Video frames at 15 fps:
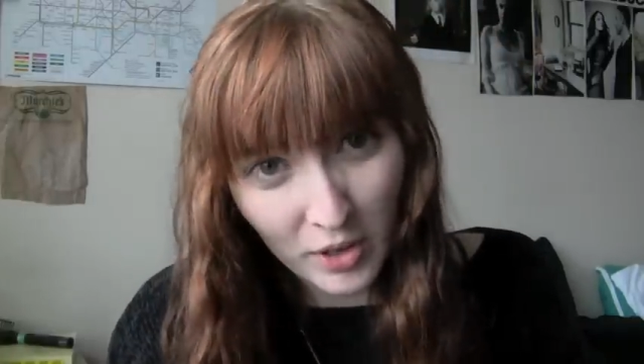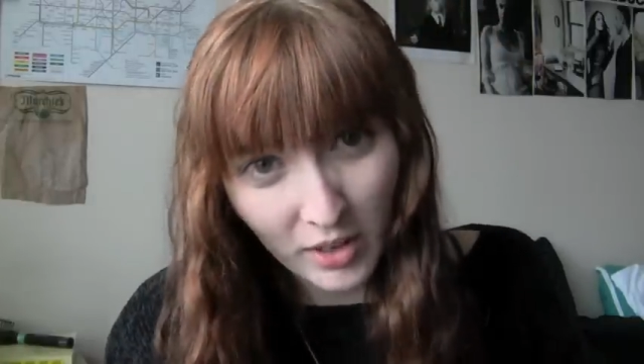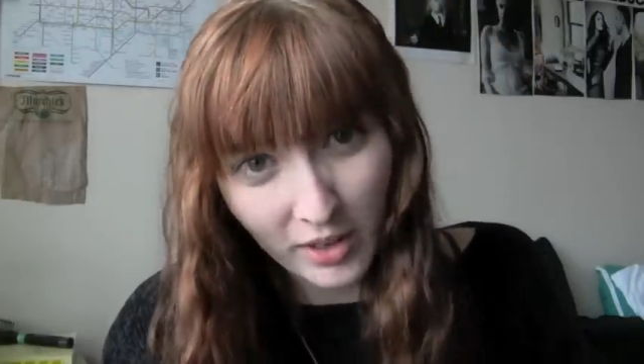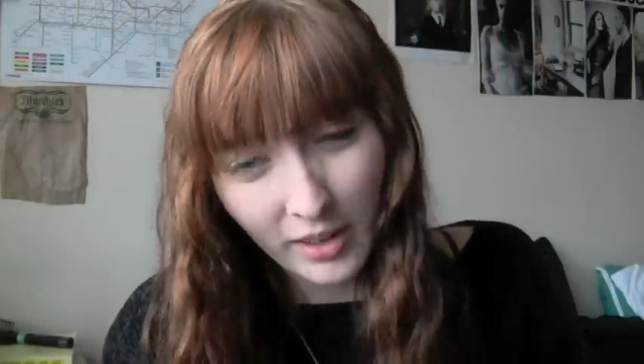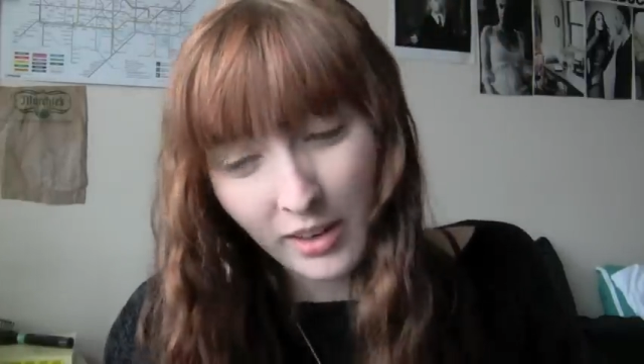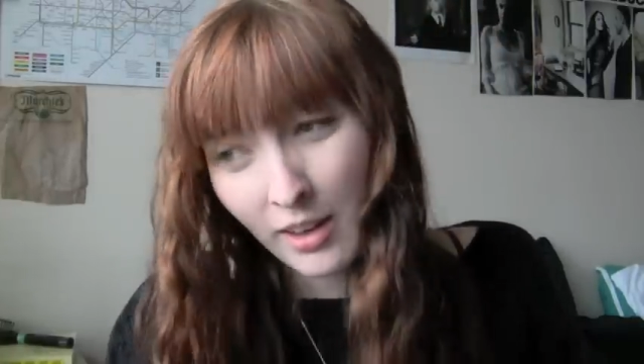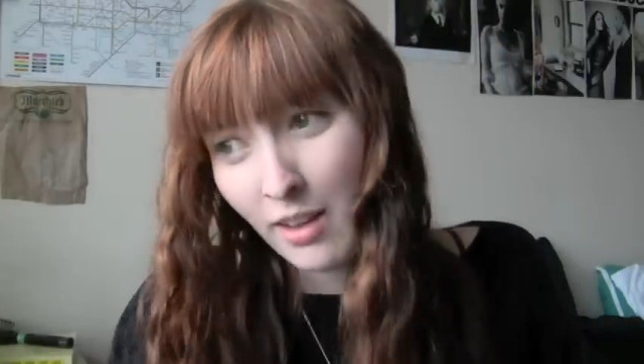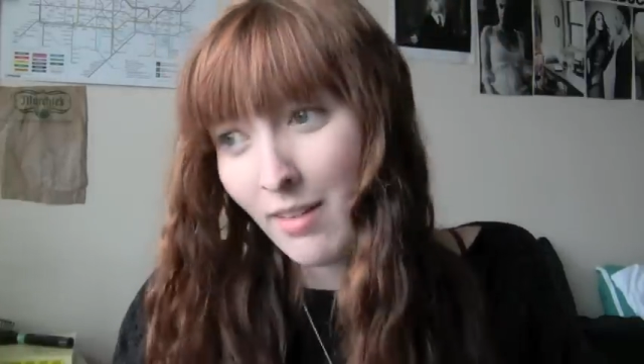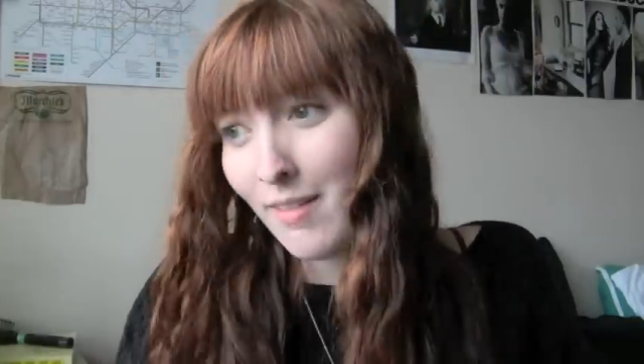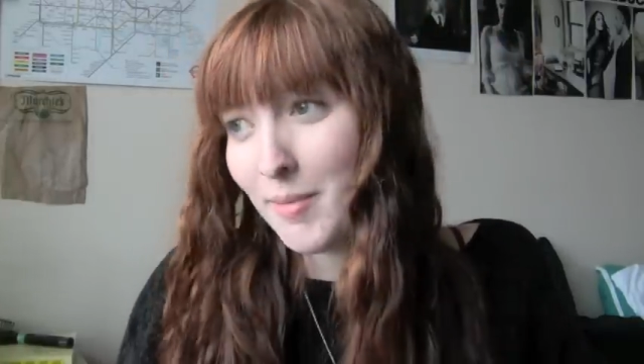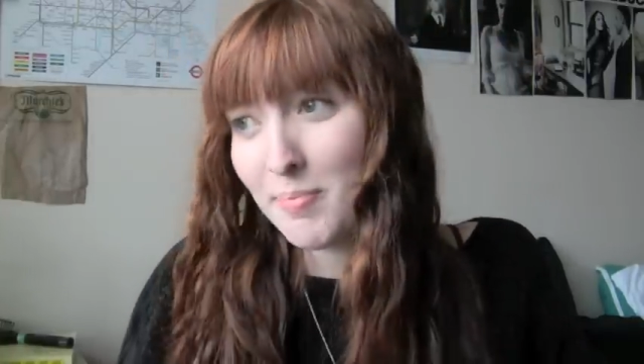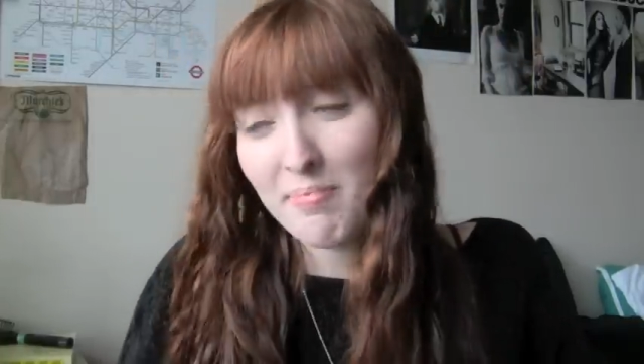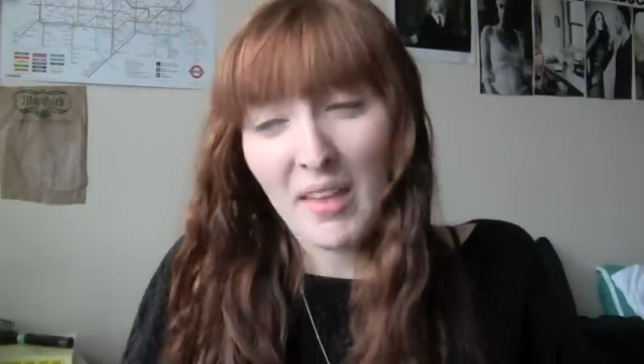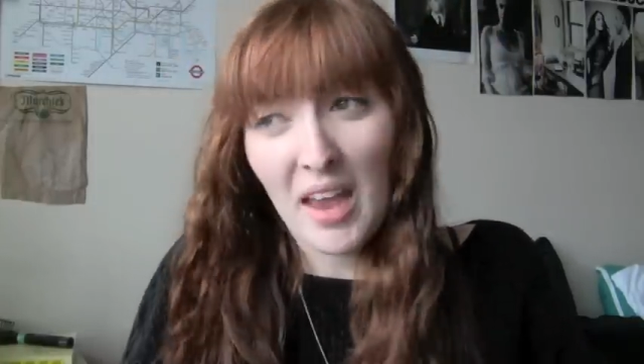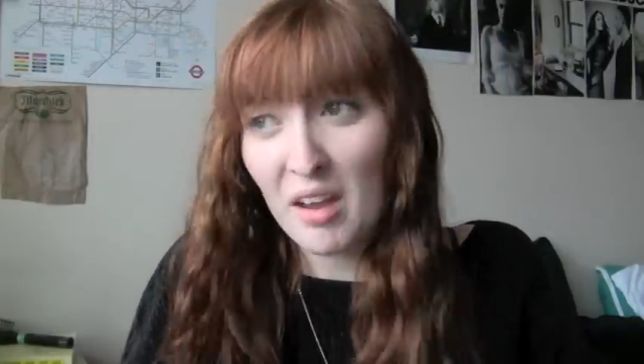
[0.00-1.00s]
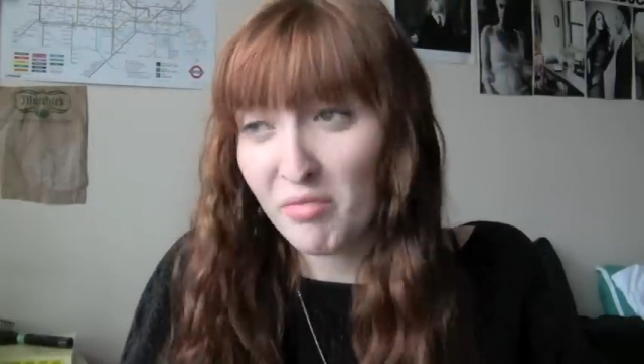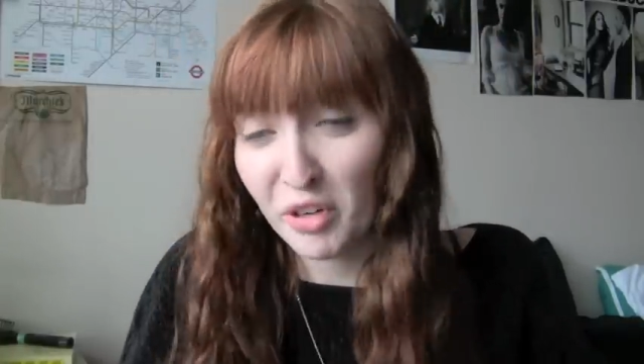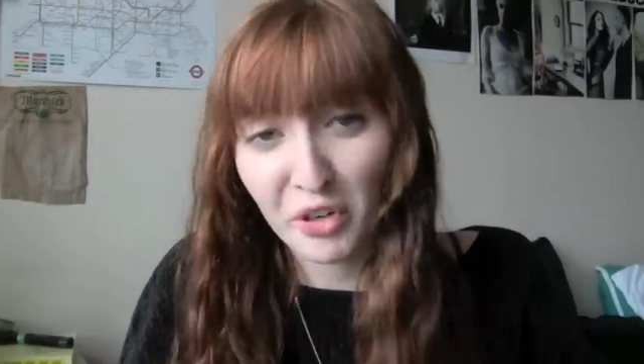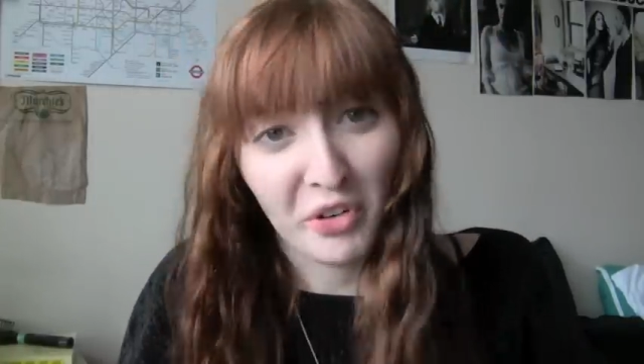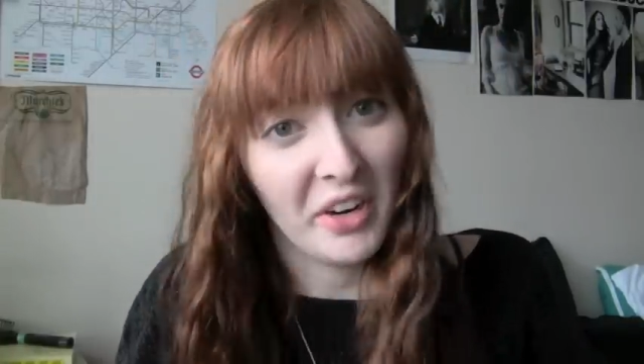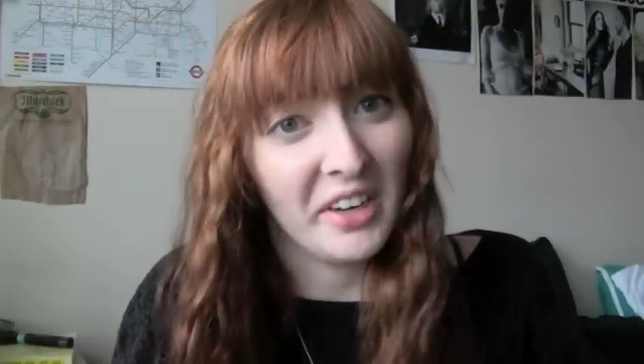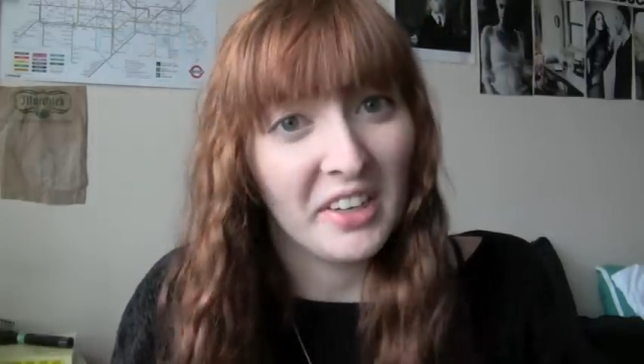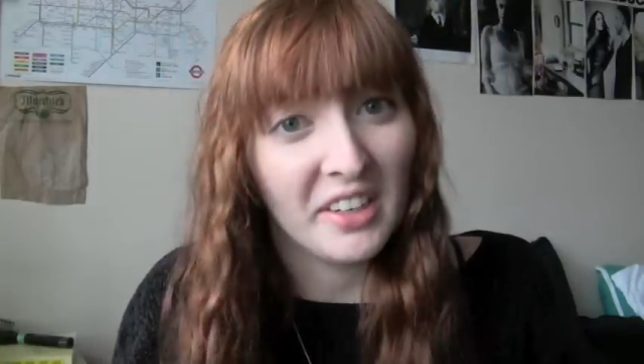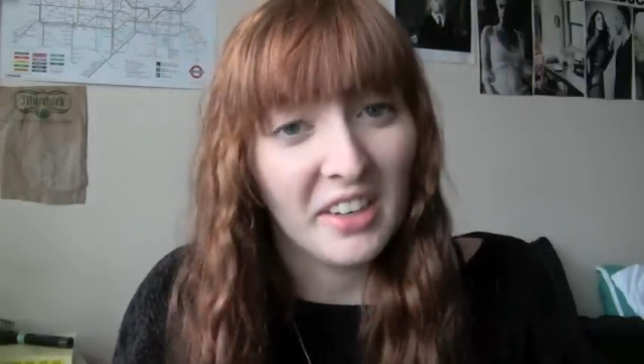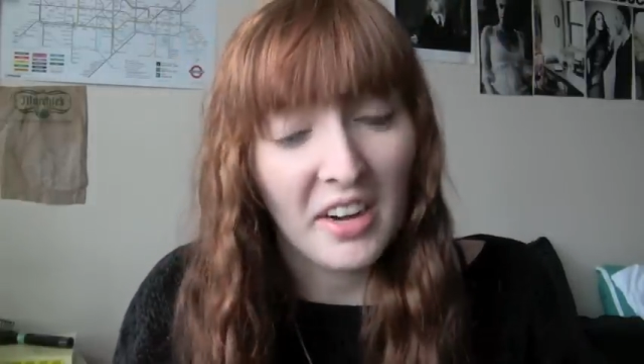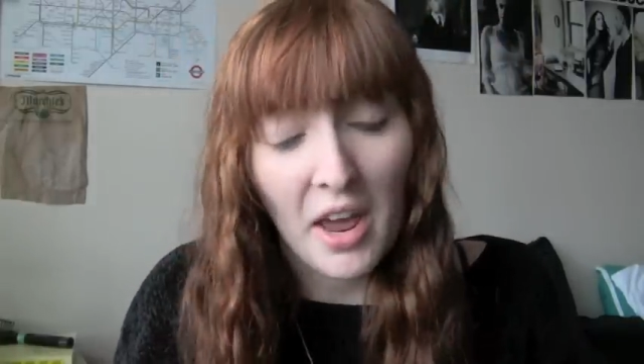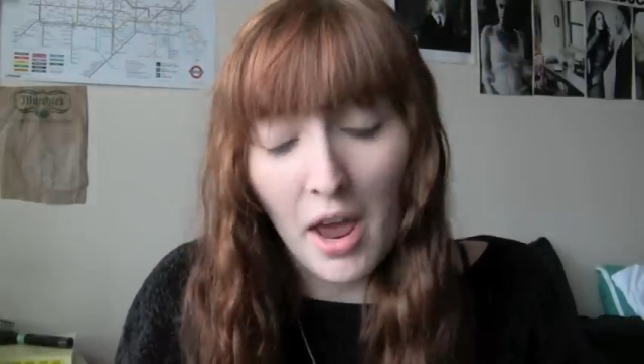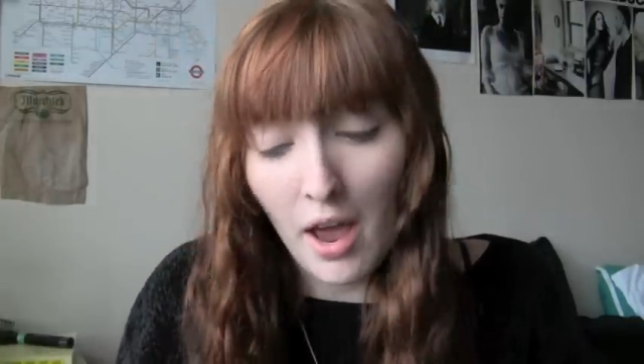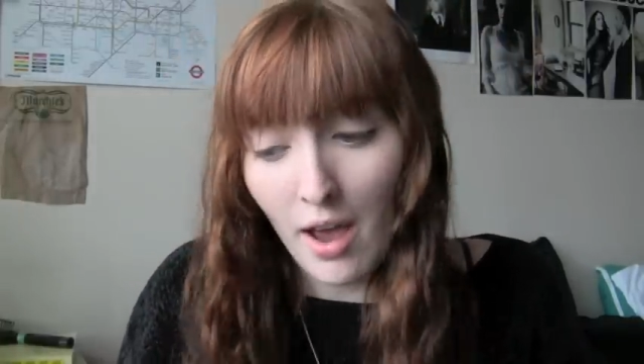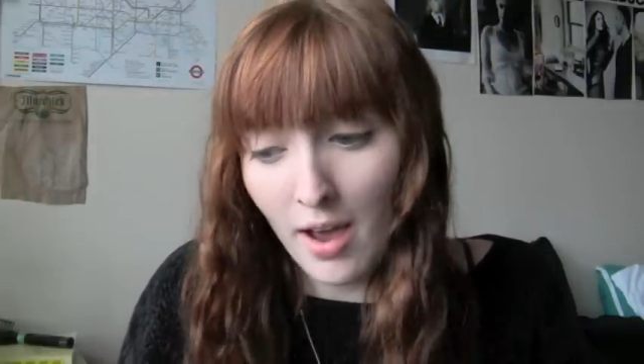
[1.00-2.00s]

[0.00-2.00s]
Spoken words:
book ever written.